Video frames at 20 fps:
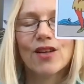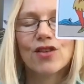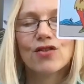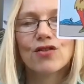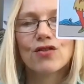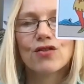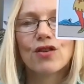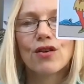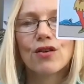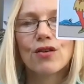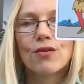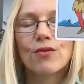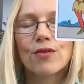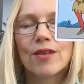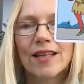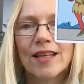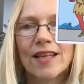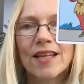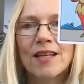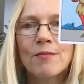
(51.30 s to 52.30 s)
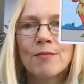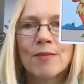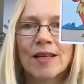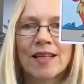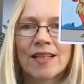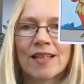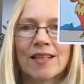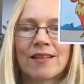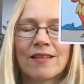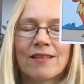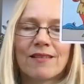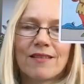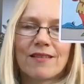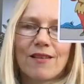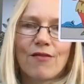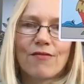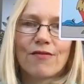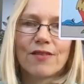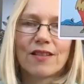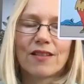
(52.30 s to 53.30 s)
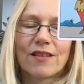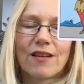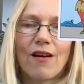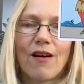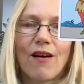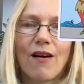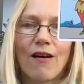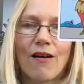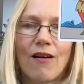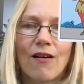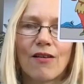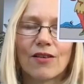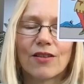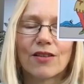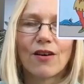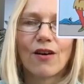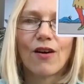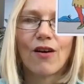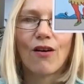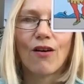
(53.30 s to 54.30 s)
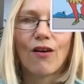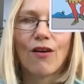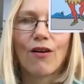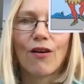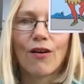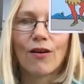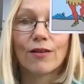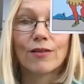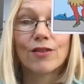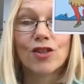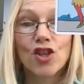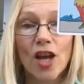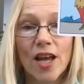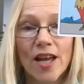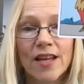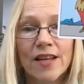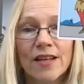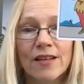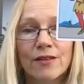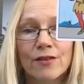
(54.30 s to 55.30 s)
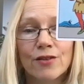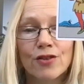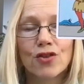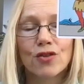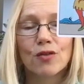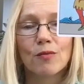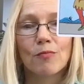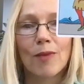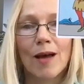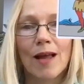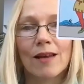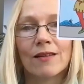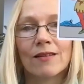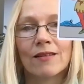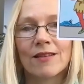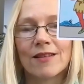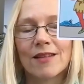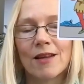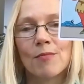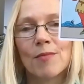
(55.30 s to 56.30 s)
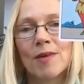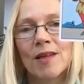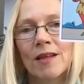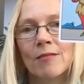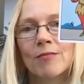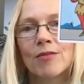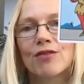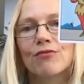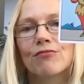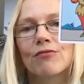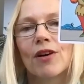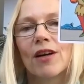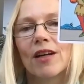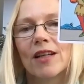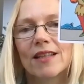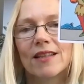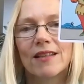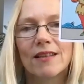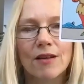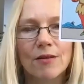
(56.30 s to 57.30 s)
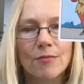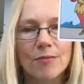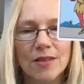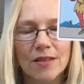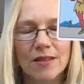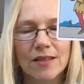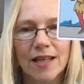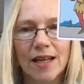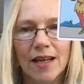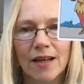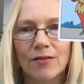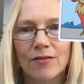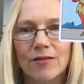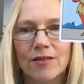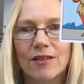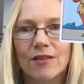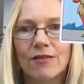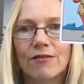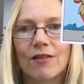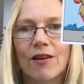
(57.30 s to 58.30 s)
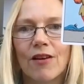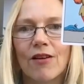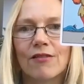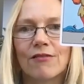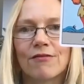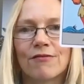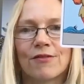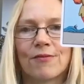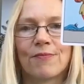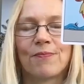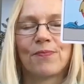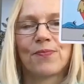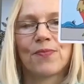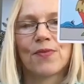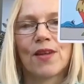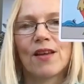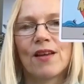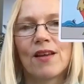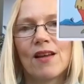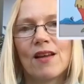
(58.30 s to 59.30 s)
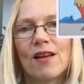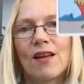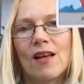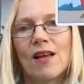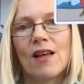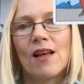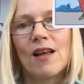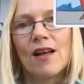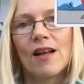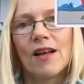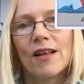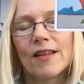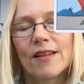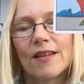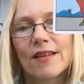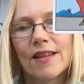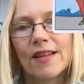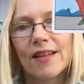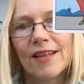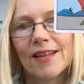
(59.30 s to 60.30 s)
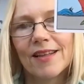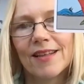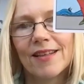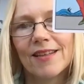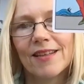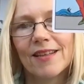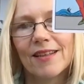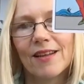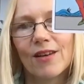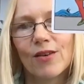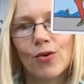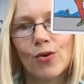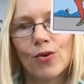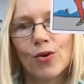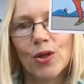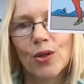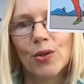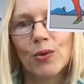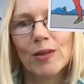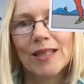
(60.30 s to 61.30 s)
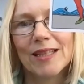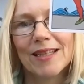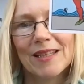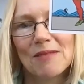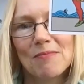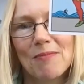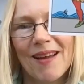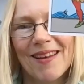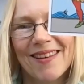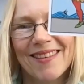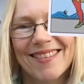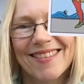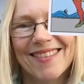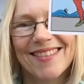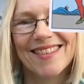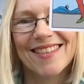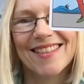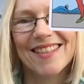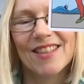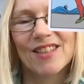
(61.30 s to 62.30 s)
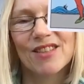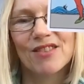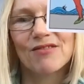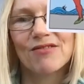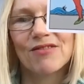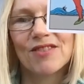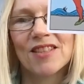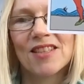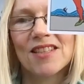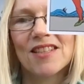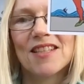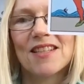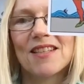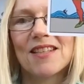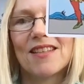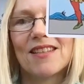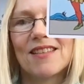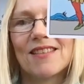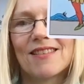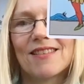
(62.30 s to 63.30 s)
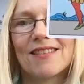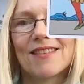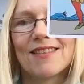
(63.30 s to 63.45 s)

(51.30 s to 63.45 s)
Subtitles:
So the key meanings of this card are change, balance, and being able to ride the ups and downs of life. The awkwardly balanced infinity